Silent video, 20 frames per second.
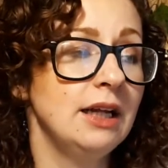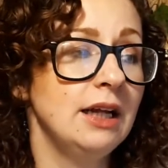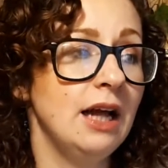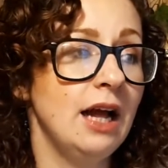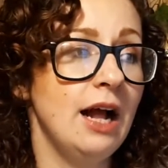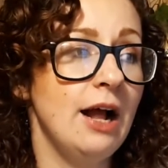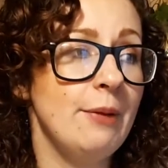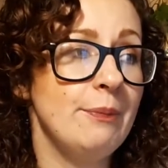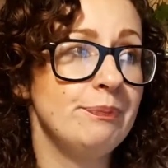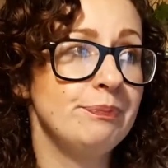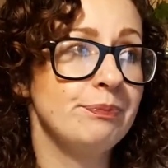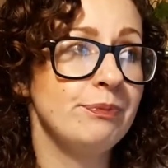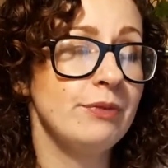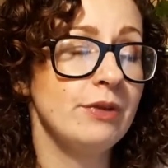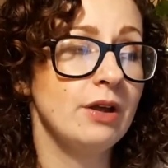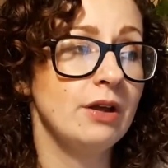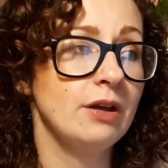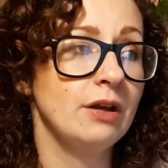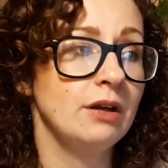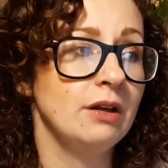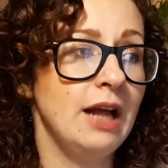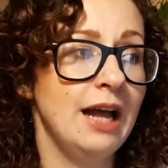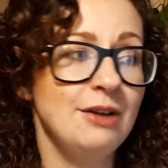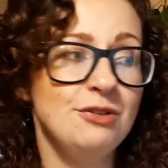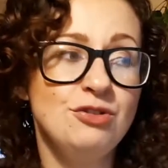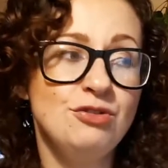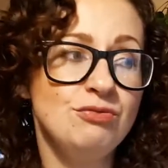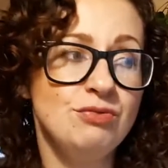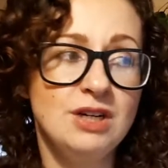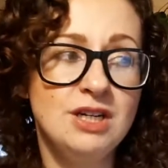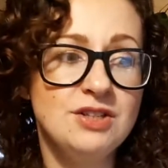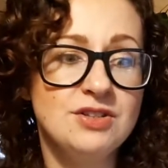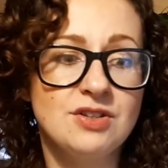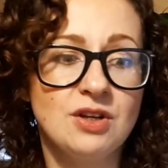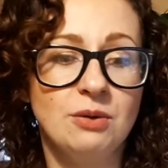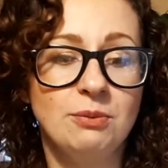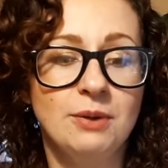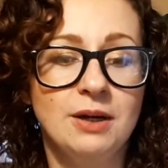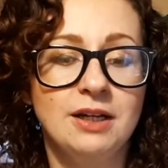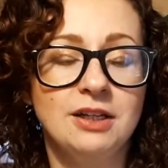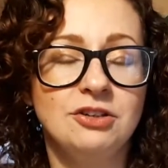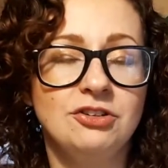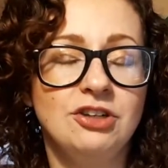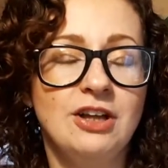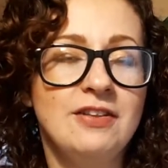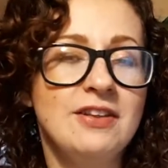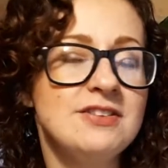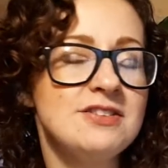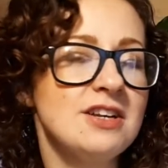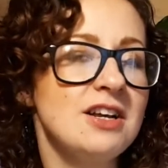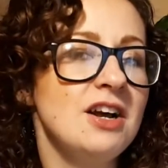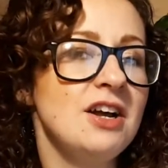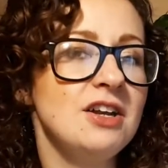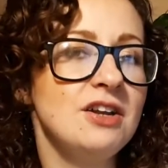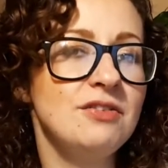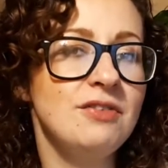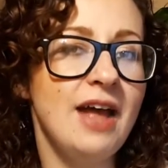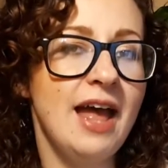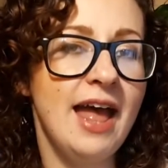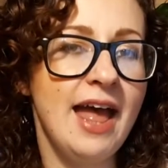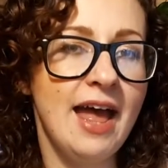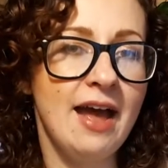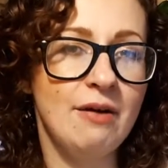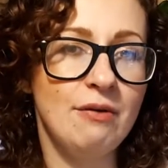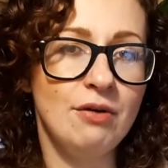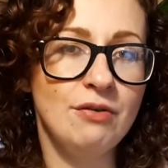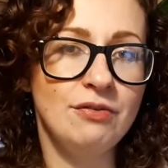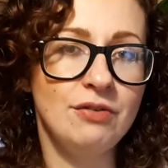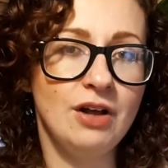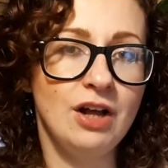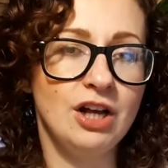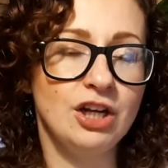how do you read so much? And there's a kind of air of